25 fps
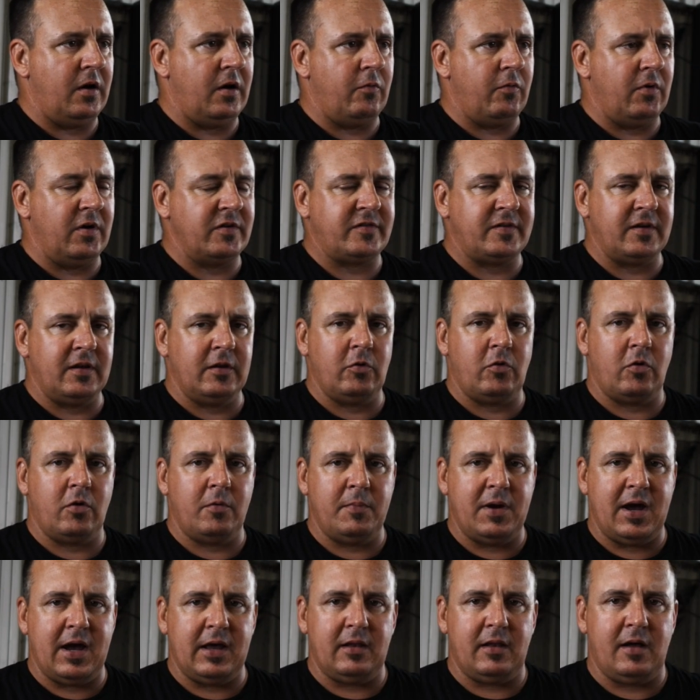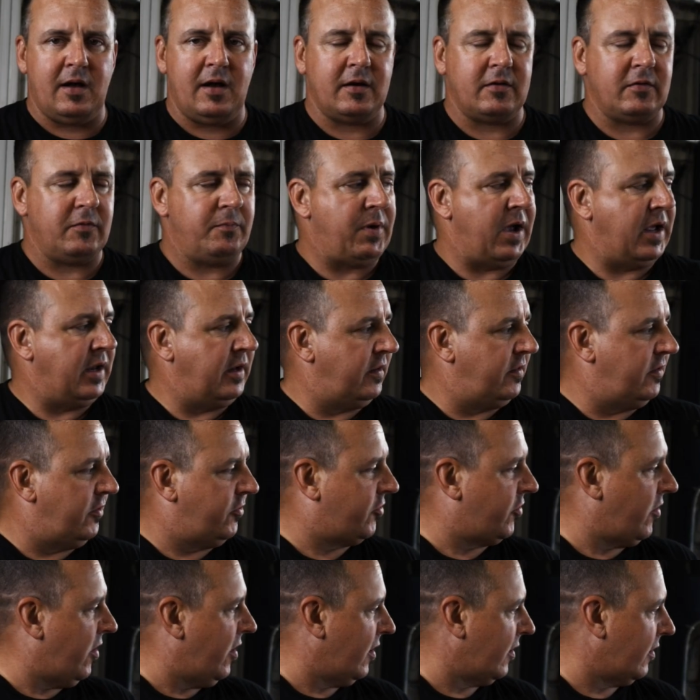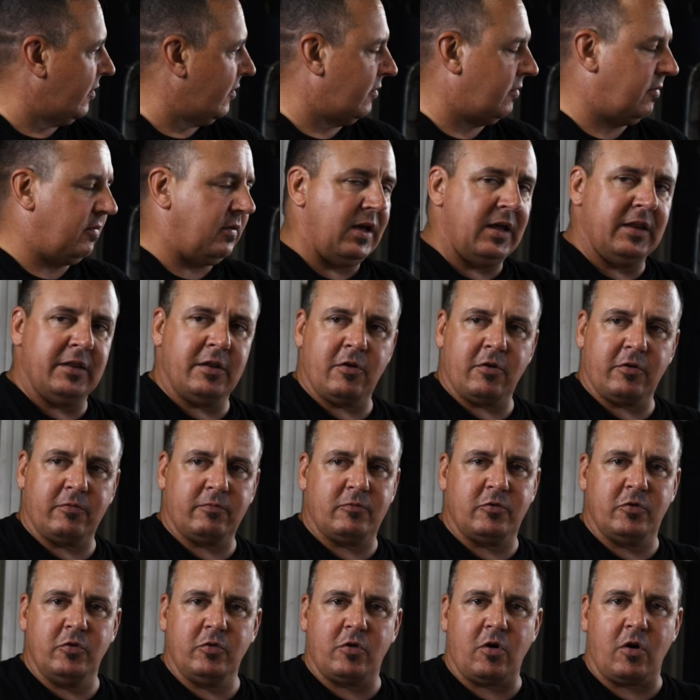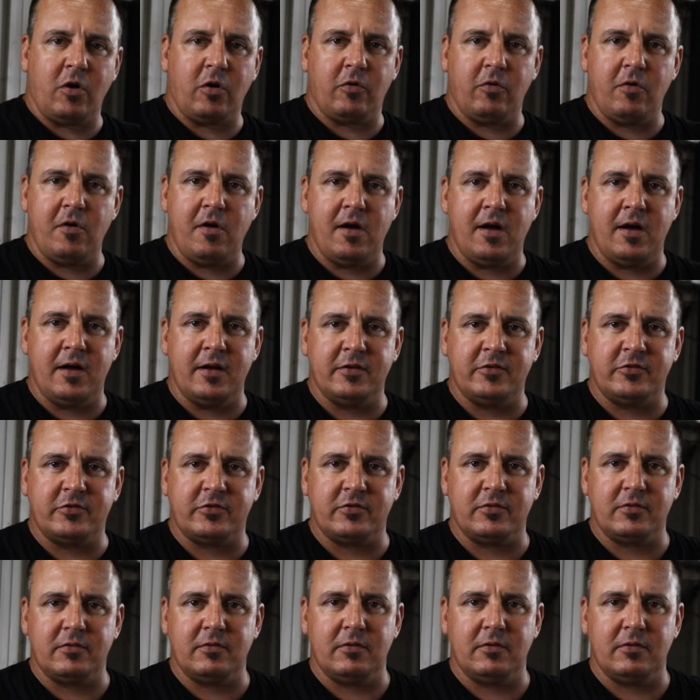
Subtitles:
Rusty and Laura Matlock painted the truck in their 2-car garage.